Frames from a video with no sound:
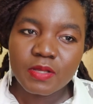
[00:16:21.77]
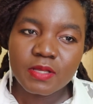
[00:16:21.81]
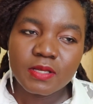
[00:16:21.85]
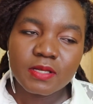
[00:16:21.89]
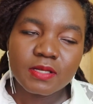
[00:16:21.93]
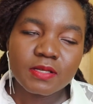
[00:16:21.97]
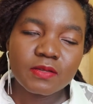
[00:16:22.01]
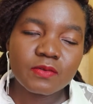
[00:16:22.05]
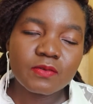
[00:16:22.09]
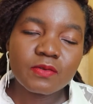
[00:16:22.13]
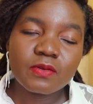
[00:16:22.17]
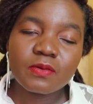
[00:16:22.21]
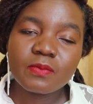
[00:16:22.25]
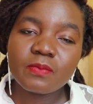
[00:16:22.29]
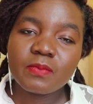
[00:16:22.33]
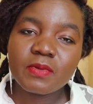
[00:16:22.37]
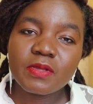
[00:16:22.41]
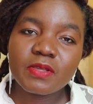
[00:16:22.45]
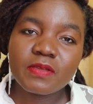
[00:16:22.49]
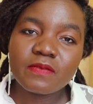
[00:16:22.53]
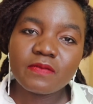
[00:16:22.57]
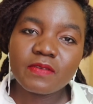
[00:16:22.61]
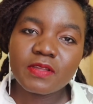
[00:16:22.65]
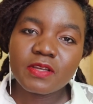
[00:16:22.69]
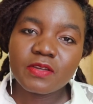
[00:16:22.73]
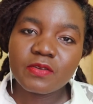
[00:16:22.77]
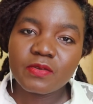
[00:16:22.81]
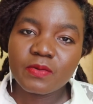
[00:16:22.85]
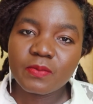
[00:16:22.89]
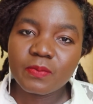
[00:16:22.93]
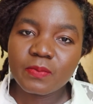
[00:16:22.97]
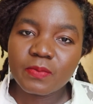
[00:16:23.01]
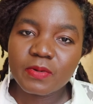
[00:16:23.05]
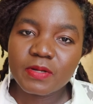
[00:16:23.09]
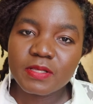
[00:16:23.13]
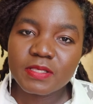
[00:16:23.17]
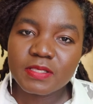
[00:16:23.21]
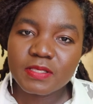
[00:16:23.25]
It could be even your
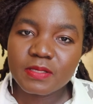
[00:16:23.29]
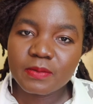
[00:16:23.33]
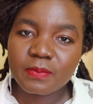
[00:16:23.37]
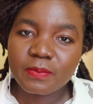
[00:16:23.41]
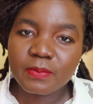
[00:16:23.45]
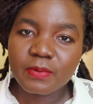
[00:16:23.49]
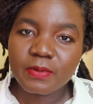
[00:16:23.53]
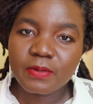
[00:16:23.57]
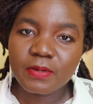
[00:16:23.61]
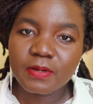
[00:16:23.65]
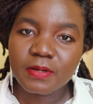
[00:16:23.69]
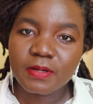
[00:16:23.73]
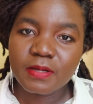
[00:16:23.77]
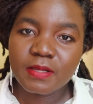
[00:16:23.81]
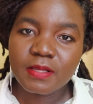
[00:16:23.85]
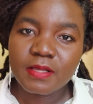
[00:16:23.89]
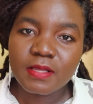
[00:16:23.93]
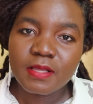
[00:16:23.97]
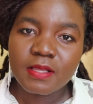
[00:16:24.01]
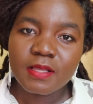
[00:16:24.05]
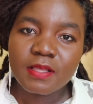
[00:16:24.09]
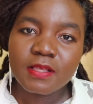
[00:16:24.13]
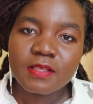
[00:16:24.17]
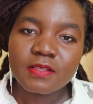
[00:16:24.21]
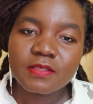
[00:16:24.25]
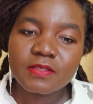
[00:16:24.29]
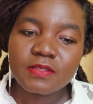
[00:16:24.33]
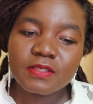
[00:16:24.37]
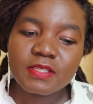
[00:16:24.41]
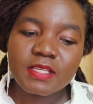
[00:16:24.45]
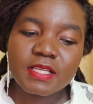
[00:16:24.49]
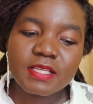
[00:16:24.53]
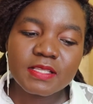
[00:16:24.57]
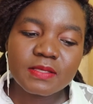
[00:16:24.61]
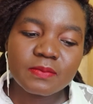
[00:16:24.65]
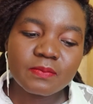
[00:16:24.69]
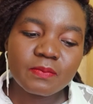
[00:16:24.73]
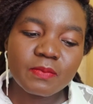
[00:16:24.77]
principal. So
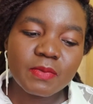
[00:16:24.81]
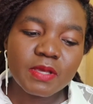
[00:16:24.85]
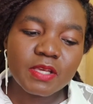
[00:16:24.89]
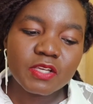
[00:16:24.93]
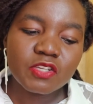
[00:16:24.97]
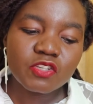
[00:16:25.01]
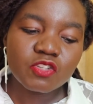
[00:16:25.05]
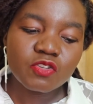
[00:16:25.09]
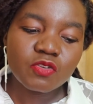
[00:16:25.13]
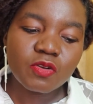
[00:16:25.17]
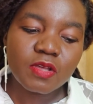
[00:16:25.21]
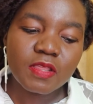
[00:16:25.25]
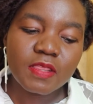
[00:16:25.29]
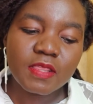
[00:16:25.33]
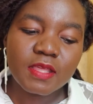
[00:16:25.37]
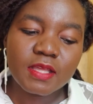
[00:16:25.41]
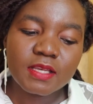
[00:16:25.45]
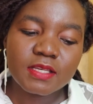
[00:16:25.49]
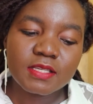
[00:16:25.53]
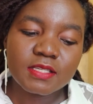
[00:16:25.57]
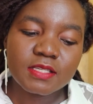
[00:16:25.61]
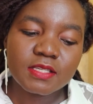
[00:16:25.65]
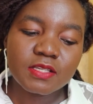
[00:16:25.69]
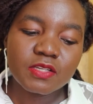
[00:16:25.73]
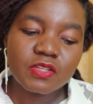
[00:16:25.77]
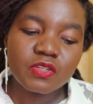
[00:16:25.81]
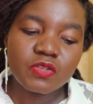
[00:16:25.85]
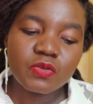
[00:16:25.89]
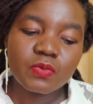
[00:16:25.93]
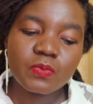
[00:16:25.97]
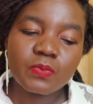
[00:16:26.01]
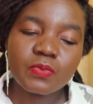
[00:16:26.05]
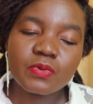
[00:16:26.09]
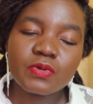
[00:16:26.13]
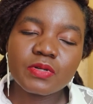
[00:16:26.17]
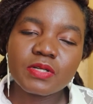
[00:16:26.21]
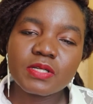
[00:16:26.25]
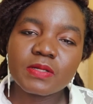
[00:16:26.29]
just make sure that you
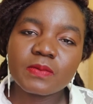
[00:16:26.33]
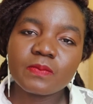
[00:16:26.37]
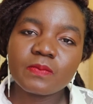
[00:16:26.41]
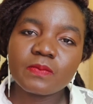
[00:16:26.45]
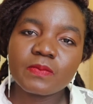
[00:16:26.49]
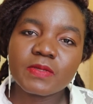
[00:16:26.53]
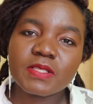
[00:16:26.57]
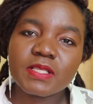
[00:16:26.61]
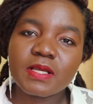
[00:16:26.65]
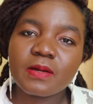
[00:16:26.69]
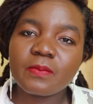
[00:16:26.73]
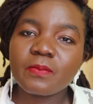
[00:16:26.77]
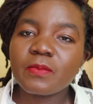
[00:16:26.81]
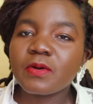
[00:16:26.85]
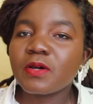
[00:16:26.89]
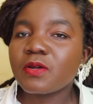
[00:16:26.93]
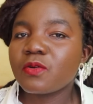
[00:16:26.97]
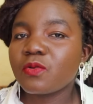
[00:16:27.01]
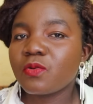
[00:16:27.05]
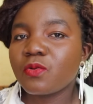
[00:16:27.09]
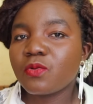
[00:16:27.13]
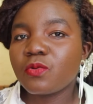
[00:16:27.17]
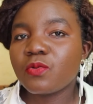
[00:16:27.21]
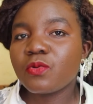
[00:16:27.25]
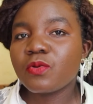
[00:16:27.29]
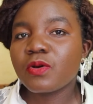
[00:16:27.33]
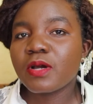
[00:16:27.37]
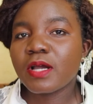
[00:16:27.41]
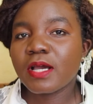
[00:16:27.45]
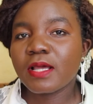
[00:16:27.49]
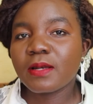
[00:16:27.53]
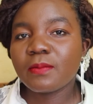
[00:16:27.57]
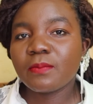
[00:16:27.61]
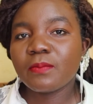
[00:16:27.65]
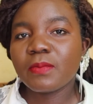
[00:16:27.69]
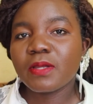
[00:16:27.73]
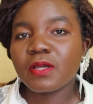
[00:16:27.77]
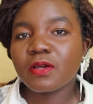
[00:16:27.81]
put someone who
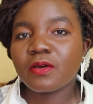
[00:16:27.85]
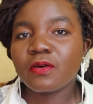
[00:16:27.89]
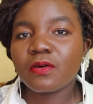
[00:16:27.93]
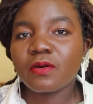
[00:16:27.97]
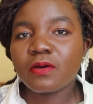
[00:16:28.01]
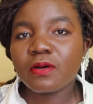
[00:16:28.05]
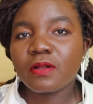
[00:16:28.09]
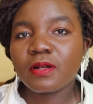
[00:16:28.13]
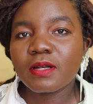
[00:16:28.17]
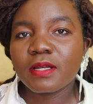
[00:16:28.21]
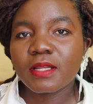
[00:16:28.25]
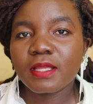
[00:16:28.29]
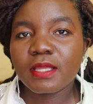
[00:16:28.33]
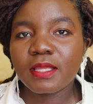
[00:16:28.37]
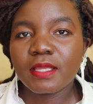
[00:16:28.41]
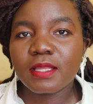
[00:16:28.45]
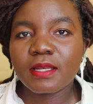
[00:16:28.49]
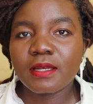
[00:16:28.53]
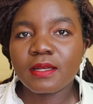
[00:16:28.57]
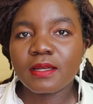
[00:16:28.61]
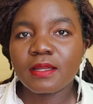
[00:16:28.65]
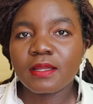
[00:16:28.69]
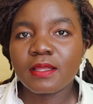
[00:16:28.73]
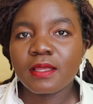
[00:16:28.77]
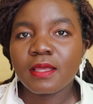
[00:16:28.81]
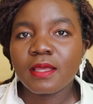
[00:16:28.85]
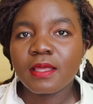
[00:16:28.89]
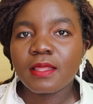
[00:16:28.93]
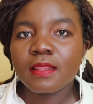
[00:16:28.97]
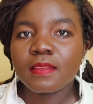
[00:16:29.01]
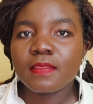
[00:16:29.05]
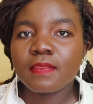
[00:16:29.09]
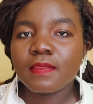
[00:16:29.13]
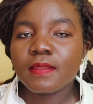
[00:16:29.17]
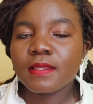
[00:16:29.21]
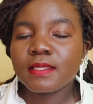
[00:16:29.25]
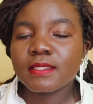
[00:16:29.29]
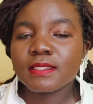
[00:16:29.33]
can be called and
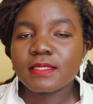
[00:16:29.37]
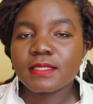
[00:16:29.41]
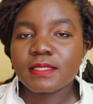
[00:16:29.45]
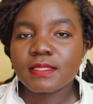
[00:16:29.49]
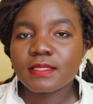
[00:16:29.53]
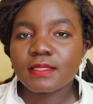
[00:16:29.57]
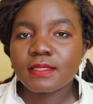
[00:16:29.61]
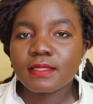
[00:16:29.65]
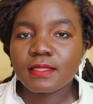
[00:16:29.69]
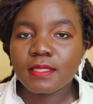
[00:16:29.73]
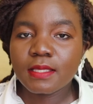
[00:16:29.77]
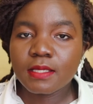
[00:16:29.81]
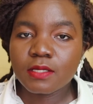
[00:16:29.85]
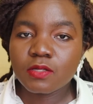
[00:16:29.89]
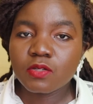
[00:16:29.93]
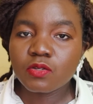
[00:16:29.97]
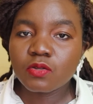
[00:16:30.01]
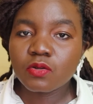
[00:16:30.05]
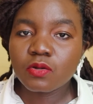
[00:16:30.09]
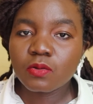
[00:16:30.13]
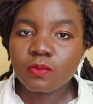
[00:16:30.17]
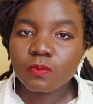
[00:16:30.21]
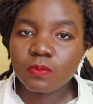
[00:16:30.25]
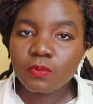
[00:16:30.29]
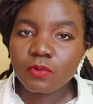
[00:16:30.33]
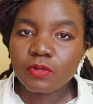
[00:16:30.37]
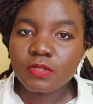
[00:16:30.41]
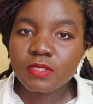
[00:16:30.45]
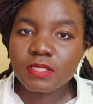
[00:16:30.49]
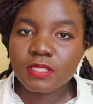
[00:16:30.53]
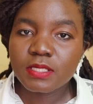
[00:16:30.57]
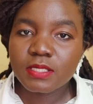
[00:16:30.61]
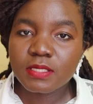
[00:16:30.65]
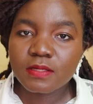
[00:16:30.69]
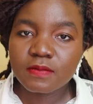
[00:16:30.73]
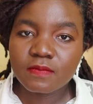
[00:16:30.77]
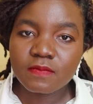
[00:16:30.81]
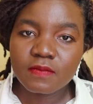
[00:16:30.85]
they talk
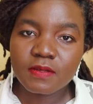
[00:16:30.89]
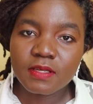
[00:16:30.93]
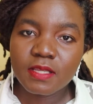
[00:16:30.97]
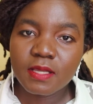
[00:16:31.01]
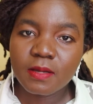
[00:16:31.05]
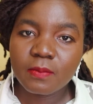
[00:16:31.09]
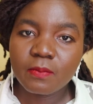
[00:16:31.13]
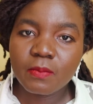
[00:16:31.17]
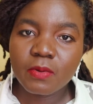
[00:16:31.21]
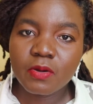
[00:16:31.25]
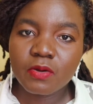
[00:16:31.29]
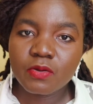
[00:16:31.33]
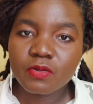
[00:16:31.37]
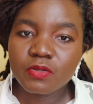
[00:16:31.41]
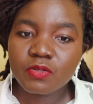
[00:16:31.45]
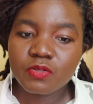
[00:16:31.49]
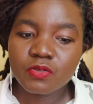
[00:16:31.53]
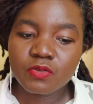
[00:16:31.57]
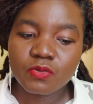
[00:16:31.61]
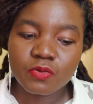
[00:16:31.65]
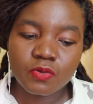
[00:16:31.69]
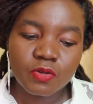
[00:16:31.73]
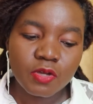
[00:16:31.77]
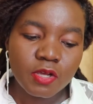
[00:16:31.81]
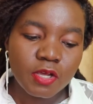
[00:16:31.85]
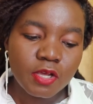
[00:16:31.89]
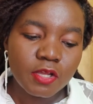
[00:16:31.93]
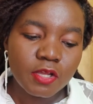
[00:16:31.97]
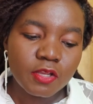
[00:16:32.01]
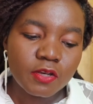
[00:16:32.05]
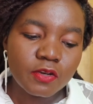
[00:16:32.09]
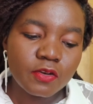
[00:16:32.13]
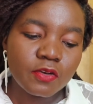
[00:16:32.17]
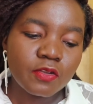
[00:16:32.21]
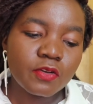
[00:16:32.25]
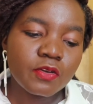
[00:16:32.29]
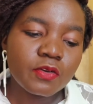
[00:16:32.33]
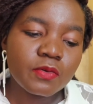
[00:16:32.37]
positively about you.
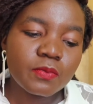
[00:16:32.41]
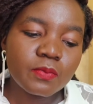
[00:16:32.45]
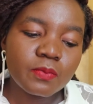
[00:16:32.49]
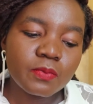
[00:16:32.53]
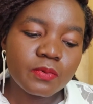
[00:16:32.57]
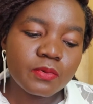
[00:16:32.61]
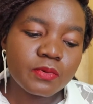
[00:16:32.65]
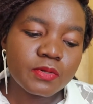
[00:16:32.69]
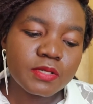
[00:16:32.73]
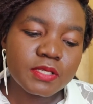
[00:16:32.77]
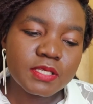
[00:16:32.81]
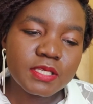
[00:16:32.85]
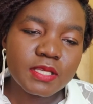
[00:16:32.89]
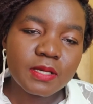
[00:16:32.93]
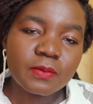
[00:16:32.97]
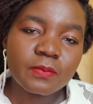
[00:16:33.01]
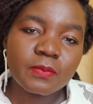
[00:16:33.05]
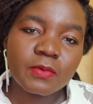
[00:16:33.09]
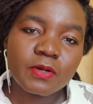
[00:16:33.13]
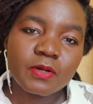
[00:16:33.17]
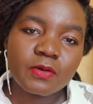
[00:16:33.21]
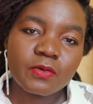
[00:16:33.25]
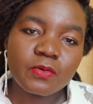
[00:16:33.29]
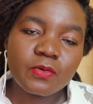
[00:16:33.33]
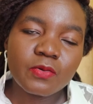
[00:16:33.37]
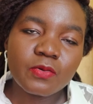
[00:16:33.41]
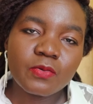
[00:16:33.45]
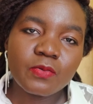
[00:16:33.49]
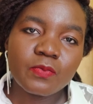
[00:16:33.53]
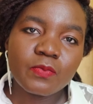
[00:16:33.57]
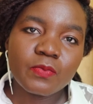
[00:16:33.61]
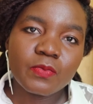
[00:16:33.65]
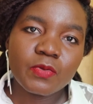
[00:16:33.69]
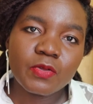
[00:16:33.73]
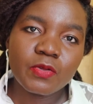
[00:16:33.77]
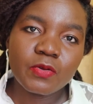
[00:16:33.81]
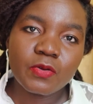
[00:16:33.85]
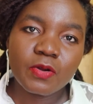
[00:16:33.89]
Don't put someone
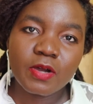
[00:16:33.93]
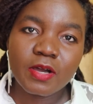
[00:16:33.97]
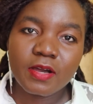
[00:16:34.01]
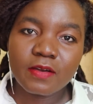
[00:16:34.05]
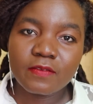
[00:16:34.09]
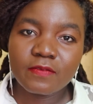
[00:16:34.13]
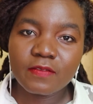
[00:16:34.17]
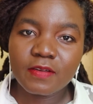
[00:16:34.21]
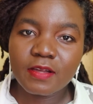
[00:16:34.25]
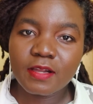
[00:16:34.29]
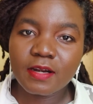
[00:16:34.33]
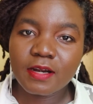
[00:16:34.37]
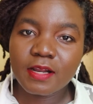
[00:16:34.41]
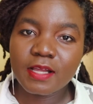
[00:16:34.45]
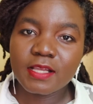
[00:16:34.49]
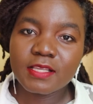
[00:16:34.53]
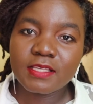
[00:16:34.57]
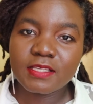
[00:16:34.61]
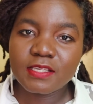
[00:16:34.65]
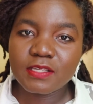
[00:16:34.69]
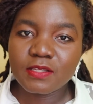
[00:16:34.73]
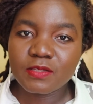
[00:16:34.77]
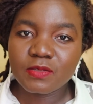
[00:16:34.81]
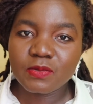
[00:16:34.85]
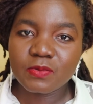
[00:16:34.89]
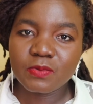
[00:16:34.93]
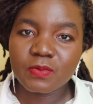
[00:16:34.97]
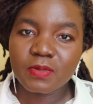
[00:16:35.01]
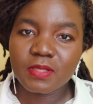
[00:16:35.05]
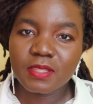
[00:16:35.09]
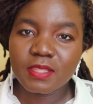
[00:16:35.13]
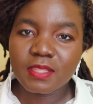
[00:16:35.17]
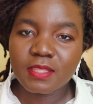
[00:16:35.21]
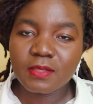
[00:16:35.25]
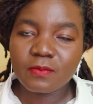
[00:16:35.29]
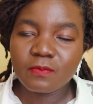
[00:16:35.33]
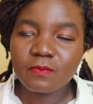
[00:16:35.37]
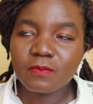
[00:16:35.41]
whom you have grudges
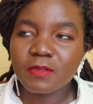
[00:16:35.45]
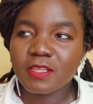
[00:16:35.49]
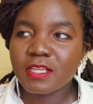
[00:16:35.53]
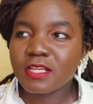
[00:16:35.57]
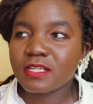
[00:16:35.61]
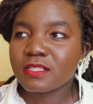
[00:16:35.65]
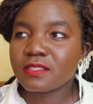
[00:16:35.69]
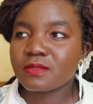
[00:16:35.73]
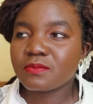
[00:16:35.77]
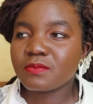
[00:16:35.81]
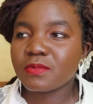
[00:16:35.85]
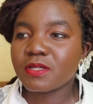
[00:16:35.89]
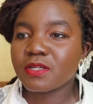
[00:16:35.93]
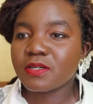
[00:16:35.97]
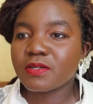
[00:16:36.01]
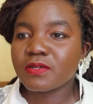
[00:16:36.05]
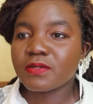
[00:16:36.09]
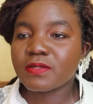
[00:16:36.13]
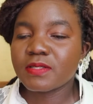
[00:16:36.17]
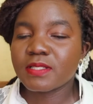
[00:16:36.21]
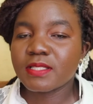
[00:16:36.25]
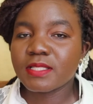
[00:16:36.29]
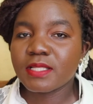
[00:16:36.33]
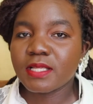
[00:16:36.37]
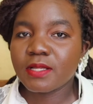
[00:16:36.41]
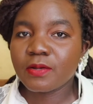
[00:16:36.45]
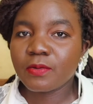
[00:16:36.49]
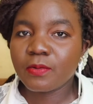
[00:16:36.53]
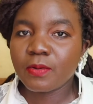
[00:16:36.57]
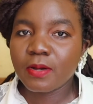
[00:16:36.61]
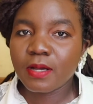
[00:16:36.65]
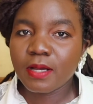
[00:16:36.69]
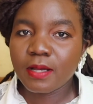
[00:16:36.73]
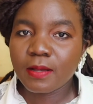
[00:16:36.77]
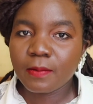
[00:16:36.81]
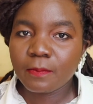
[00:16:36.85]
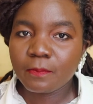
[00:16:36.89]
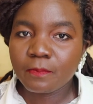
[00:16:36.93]
with just because they
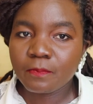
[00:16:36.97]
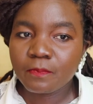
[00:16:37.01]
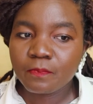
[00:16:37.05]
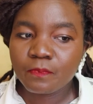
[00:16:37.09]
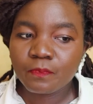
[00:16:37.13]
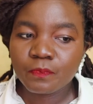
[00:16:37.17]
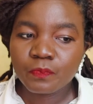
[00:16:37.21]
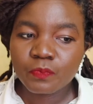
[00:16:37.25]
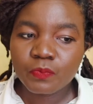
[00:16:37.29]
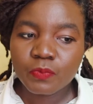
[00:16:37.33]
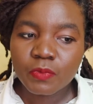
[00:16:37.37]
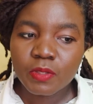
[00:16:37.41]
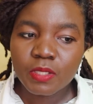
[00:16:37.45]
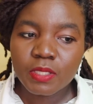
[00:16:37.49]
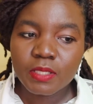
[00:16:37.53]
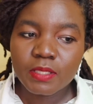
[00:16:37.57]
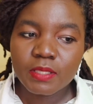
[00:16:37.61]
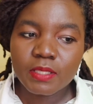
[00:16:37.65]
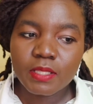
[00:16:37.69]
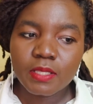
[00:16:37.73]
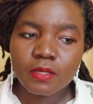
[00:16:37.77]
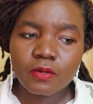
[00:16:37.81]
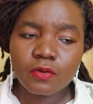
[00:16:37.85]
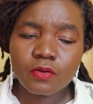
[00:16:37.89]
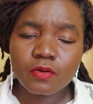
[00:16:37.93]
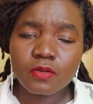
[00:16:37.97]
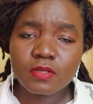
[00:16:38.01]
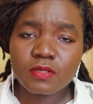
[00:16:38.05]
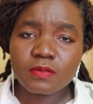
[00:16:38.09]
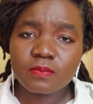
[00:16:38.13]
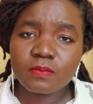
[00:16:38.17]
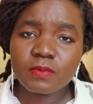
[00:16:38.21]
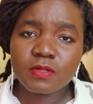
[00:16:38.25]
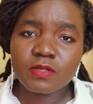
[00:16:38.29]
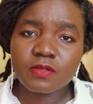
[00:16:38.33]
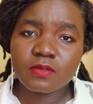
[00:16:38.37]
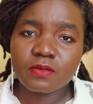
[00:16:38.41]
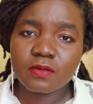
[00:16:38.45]
were the
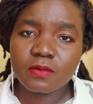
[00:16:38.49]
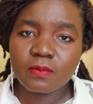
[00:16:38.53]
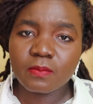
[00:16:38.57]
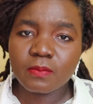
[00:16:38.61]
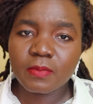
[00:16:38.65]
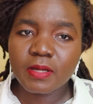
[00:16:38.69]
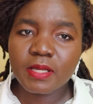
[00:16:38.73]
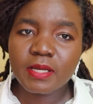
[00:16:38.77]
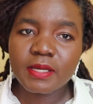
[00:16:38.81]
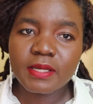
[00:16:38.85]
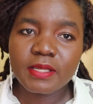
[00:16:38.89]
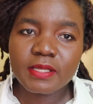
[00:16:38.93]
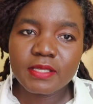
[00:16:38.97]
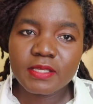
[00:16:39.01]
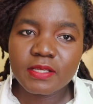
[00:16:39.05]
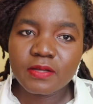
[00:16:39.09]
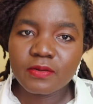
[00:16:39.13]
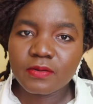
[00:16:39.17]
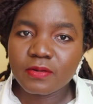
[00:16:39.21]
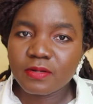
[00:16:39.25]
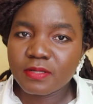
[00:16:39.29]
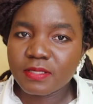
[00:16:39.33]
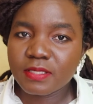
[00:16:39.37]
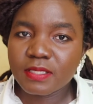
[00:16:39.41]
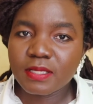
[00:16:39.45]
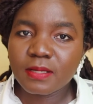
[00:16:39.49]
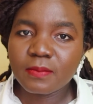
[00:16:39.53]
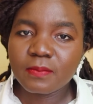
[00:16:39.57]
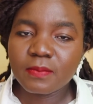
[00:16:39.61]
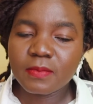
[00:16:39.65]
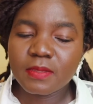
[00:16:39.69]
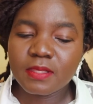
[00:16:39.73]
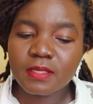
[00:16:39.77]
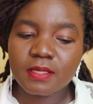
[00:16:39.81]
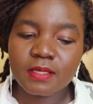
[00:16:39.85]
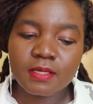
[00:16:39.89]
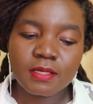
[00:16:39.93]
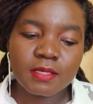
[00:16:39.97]
hospital manager or
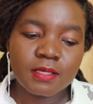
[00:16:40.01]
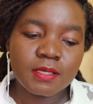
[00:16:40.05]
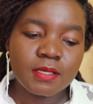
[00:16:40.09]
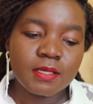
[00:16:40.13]
something.